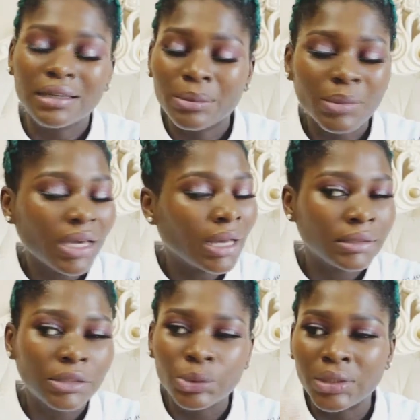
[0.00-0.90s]
bit
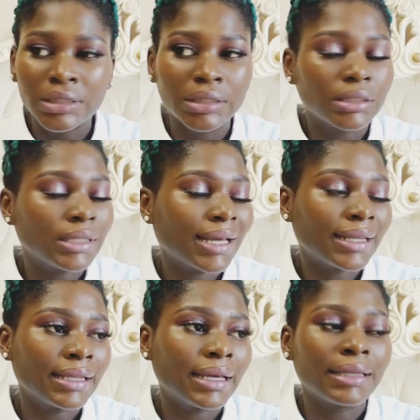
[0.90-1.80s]
and sweet,
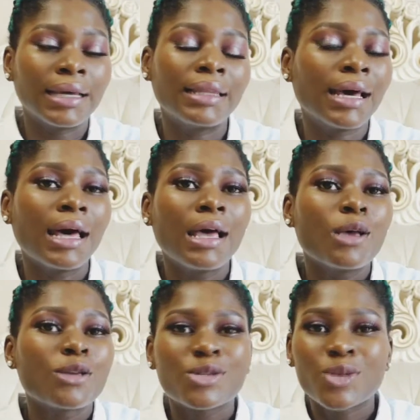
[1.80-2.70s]
nah.
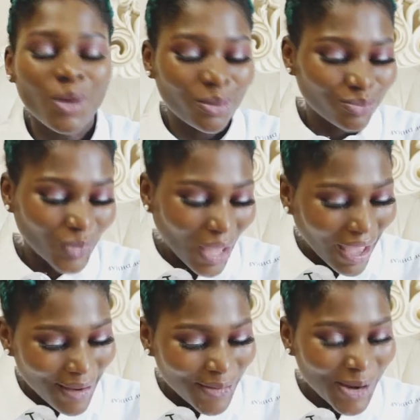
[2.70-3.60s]
So
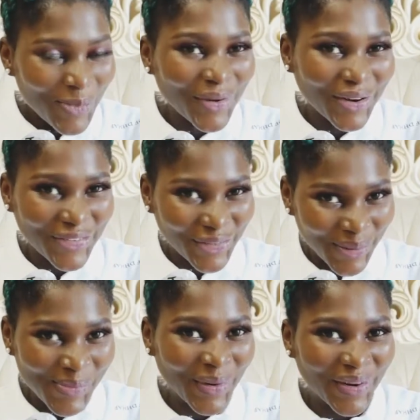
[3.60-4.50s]
1 point for
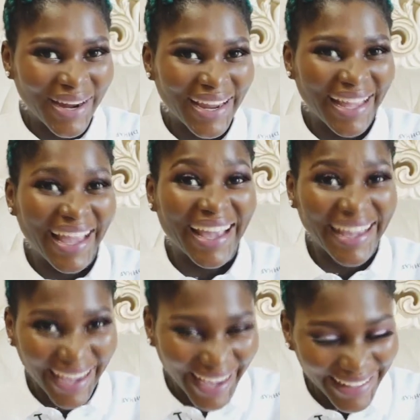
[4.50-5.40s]
boy
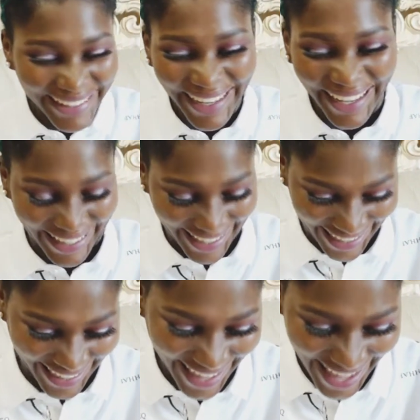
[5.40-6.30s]
again.
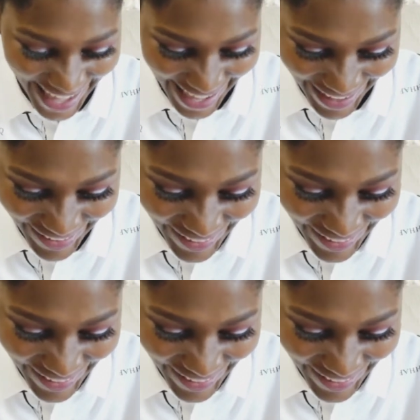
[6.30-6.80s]
Hey, oh